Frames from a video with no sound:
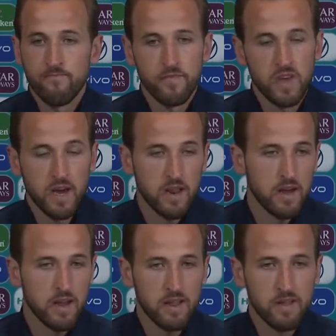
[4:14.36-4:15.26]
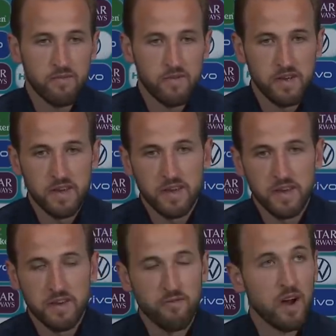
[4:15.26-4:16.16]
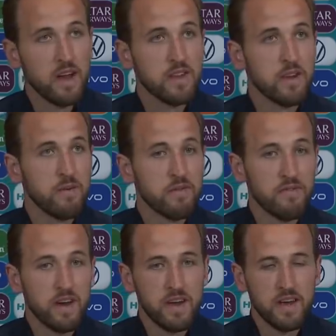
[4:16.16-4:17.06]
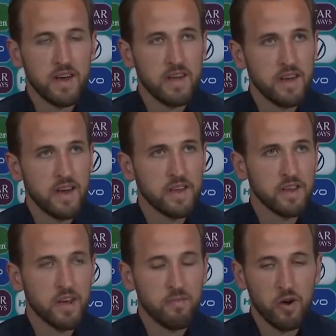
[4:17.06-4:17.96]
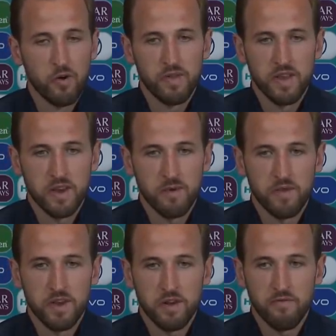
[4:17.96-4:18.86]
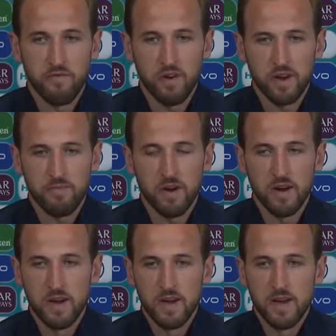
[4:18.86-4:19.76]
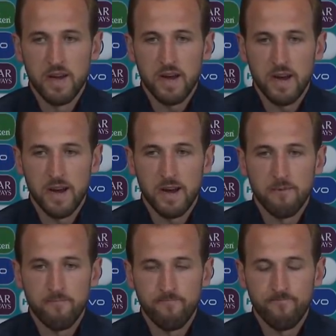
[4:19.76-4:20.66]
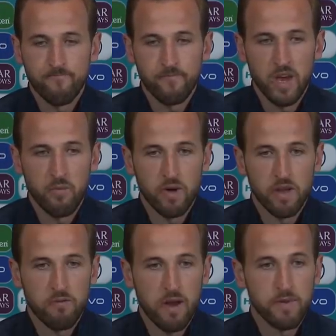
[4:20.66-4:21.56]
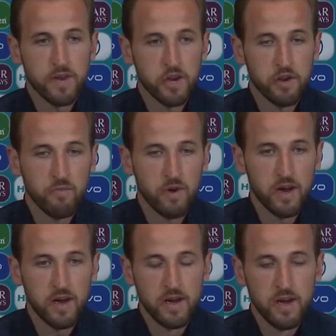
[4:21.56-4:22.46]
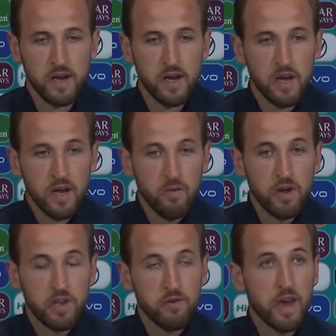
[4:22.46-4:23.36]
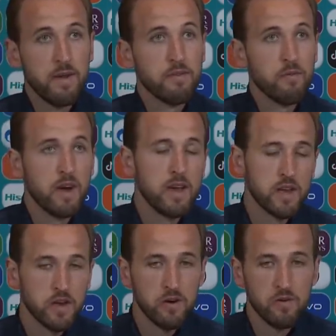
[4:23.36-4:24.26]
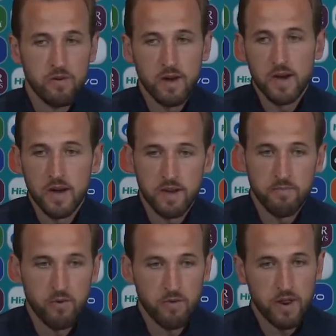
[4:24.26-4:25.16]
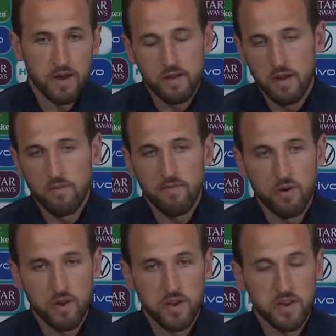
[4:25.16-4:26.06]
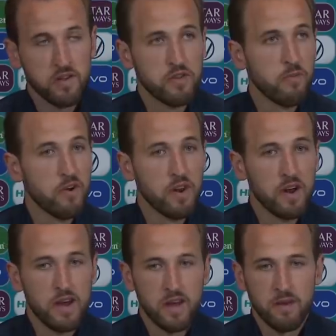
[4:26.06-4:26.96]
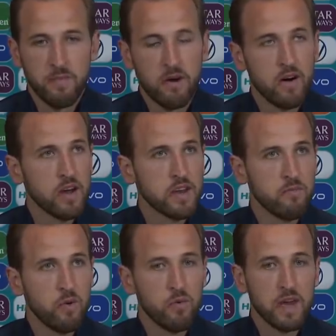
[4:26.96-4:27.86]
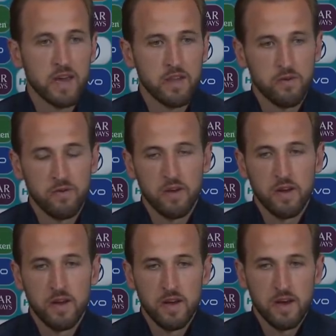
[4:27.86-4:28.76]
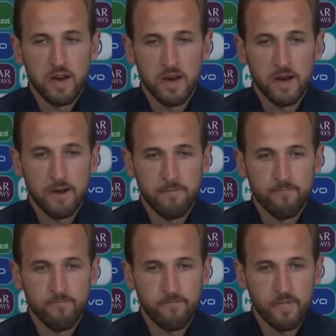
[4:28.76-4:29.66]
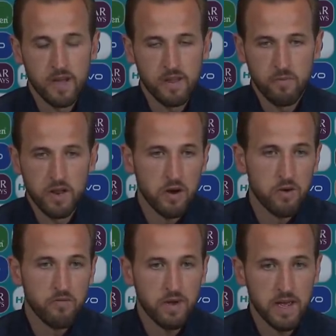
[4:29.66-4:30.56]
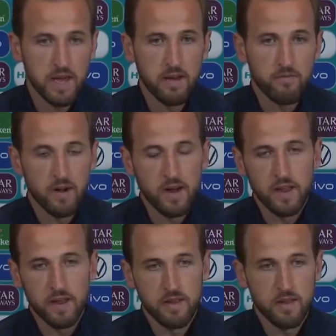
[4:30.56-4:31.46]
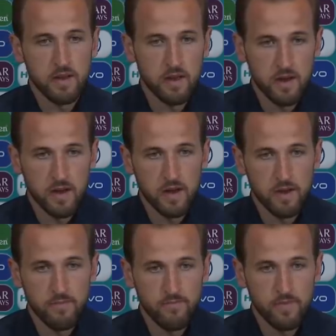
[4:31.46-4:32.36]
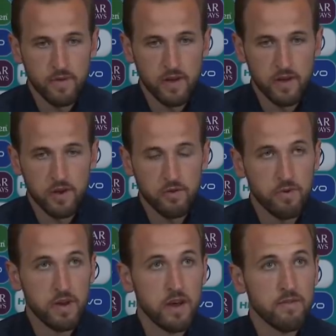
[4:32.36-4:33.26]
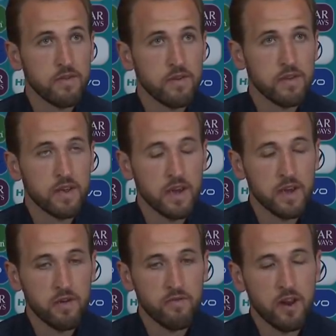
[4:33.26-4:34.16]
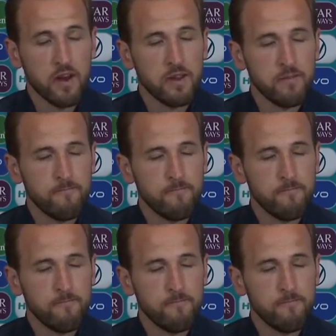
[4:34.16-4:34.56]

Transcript: he's right in terms of that. It hasn't come home in this competition for us, but we're in a great position where we're two games away. So it's important that our focus is on tomorrow night and about us and what we can do. And we know if we can get it right, then it should be enough to get us over the line.